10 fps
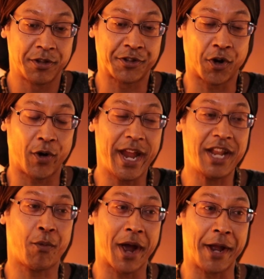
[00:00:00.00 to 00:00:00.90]
So
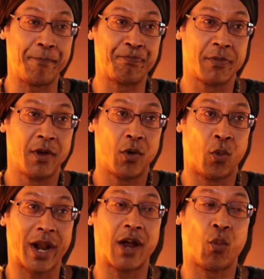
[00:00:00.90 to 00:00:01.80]
anyway,
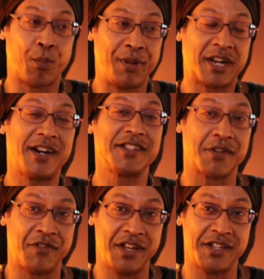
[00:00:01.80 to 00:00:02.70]

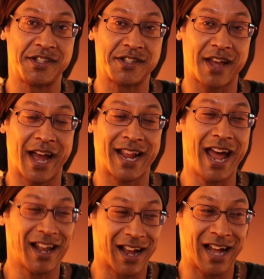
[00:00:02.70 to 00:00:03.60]
because of this, I
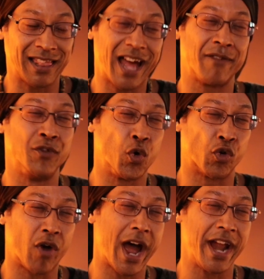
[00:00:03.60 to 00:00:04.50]
got a lot of
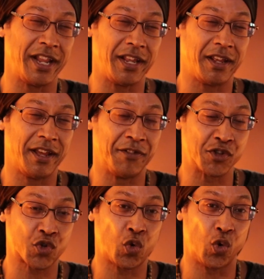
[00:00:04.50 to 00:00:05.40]
notoriety in
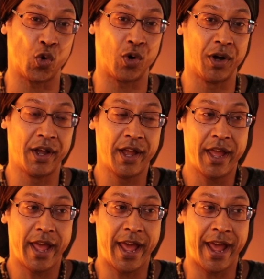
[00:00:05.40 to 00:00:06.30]
the school.
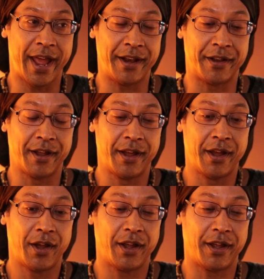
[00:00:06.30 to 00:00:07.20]
And
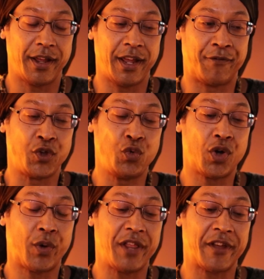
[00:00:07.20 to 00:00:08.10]
if you
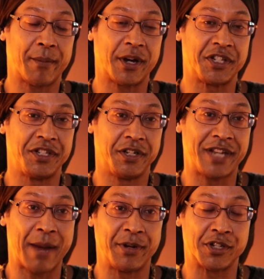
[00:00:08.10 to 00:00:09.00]
know anything about
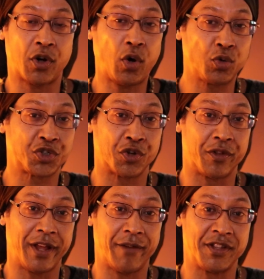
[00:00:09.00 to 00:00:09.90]
Japanese
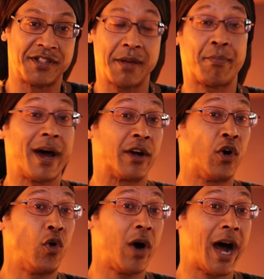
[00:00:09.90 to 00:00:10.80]
culture, they have the senpai
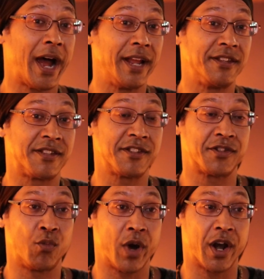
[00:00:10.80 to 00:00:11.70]
kohai
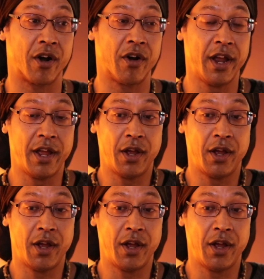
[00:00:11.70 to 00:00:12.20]
system where